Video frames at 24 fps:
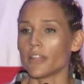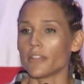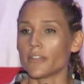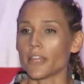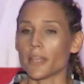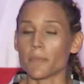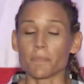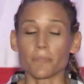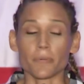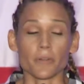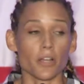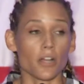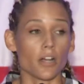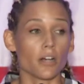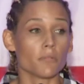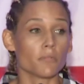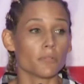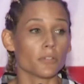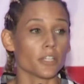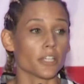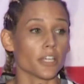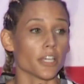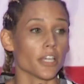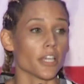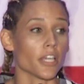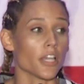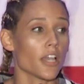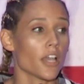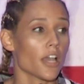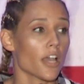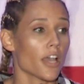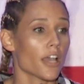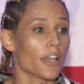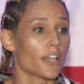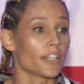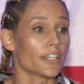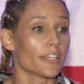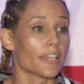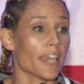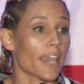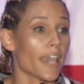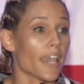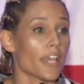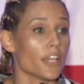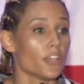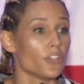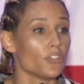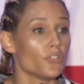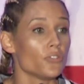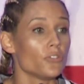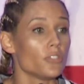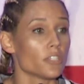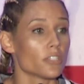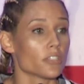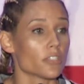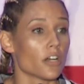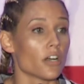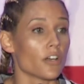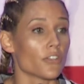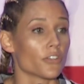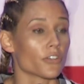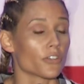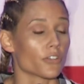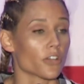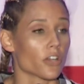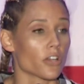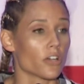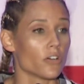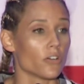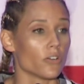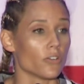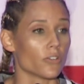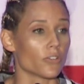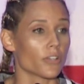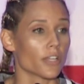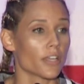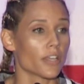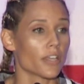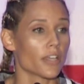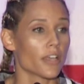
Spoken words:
they probably can't do this on their own.